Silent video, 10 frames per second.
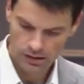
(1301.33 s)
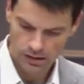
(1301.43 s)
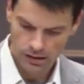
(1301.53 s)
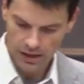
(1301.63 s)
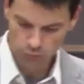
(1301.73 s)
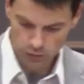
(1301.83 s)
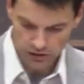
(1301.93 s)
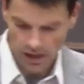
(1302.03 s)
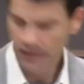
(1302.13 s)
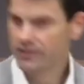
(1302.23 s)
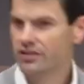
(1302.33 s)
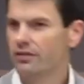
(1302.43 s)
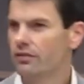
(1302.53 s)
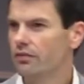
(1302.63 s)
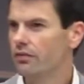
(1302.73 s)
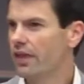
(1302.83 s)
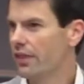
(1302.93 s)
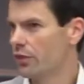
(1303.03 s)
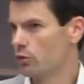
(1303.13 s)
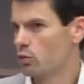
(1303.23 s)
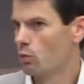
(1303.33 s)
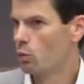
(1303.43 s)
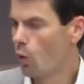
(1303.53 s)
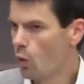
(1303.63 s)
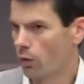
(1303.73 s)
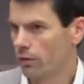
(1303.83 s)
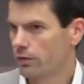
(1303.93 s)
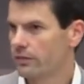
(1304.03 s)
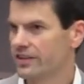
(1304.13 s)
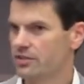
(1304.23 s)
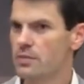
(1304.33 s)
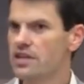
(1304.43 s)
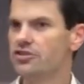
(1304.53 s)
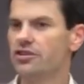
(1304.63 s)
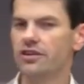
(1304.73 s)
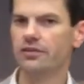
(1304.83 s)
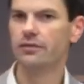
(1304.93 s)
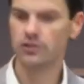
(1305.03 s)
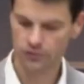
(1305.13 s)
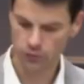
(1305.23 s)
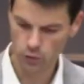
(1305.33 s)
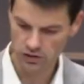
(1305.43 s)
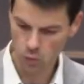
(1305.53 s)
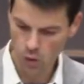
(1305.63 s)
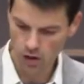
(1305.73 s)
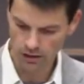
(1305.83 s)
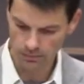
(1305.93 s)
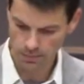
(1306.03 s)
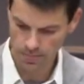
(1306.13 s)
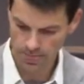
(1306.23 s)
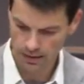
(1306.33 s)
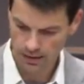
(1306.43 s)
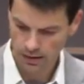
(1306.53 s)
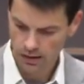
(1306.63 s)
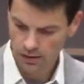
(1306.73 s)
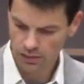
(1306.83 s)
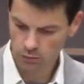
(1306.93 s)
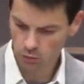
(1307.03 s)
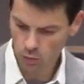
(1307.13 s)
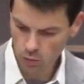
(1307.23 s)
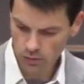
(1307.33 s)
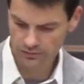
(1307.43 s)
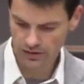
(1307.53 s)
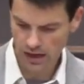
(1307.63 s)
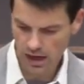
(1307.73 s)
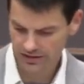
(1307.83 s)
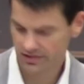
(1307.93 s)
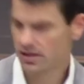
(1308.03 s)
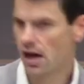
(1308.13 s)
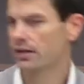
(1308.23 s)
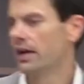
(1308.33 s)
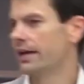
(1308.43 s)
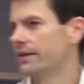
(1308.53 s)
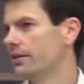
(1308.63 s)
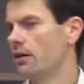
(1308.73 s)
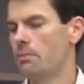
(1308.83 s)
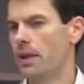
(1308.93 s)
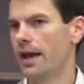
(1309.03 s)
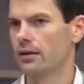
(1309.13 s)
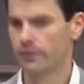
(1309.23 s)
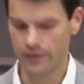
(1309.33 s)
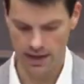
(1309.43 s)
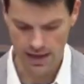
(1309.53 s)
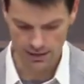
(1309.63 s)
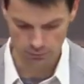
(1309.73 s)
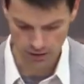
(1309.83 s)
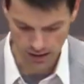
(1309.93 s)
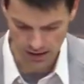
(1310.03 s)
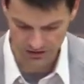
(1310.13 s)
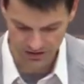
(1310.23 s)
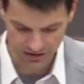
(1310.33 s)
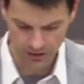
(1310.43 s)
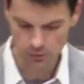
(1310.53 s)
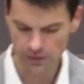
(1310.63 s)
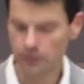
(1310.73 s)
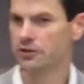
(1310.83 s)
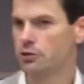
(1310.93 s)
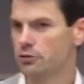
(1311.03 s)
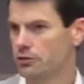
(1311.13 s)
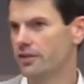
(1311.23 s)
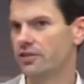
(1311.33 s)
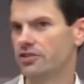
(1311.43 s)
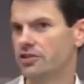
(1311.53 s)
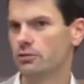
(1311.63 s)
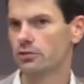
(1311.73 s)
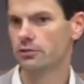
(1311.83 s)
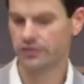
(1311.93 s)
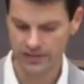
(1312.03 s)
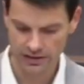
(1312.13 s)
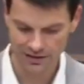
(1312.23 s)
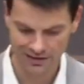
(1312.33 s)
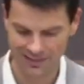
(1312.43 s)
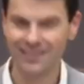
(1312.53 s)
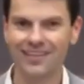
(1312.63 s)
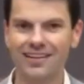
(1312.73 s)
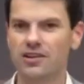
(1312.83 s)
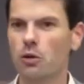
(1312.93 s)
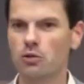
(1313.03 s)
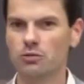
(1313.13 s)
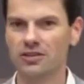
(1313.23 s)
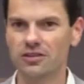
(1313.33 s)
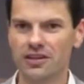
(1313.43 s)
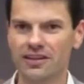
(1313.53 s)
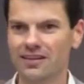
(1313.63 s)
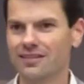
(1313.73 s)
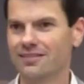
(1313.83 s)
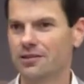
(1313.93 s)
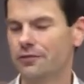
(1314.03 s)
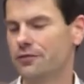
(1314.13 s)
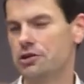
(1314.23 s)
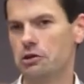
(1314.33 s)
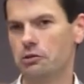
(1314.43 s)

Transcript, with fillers: And realize that the reward that's mentioned in verse 41 the reward of God is not like, you know, a pat on the head where God's saying, oh, how cute, you did this cute little deed. No one was looking. Good for you.